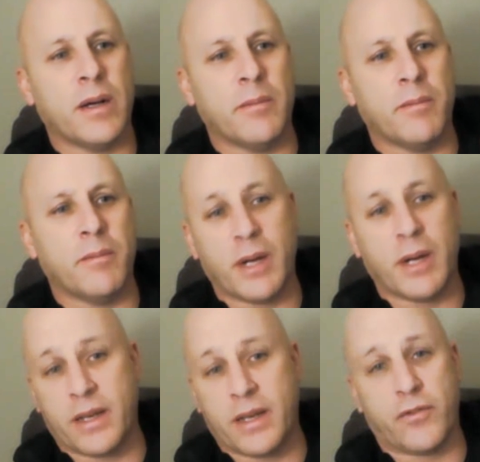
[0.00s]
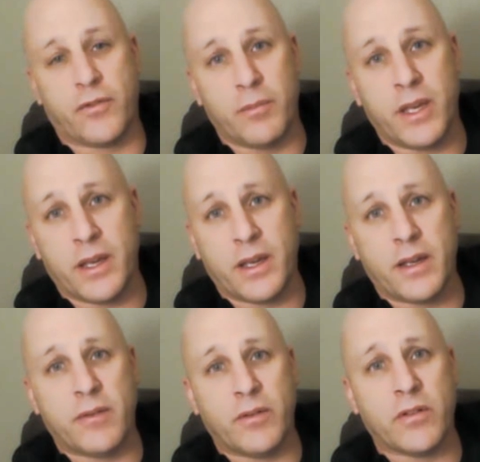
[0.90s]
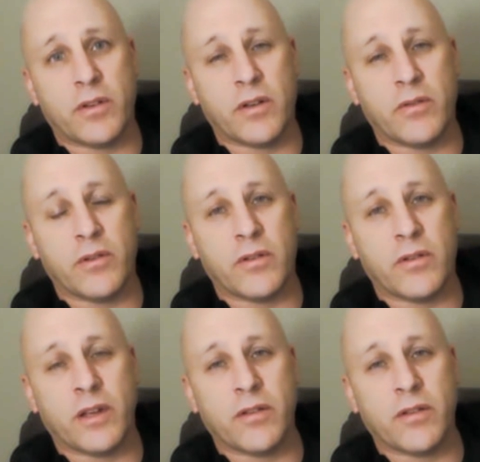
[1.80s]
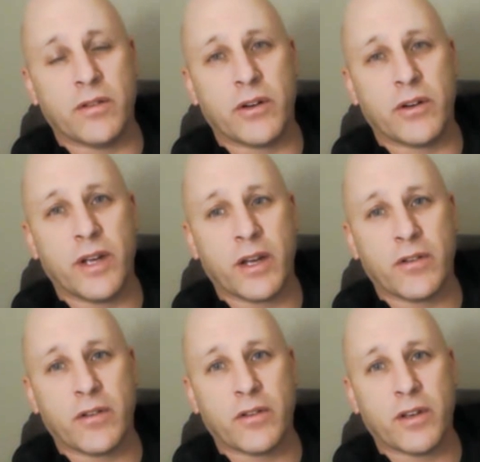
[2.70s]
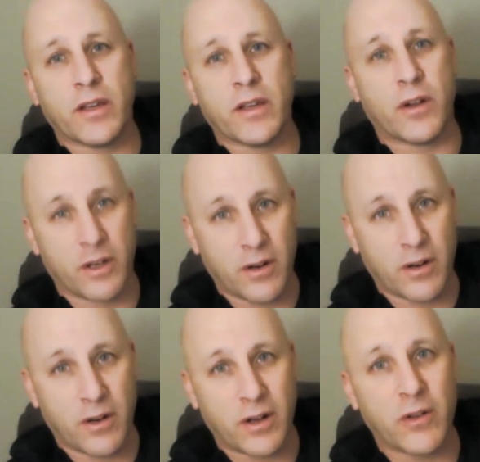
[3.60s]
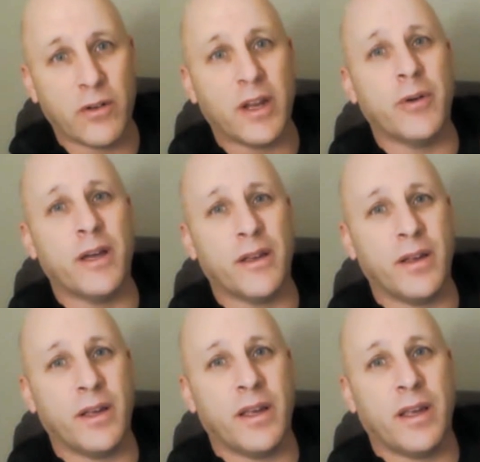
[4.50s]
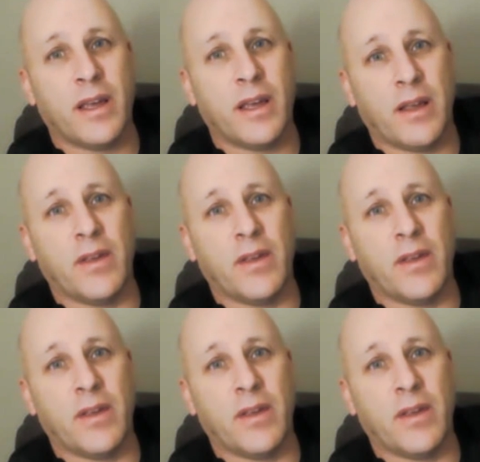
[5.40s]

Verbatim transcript: But for me, it was a necessary exercise on an ongoing way.